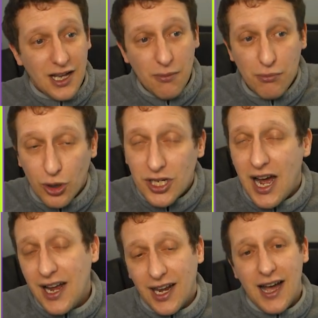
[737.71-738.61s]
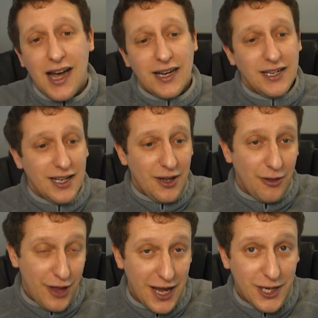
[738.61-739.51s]
much higher line.
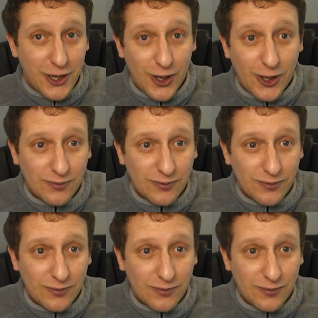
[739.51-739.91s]
There you go.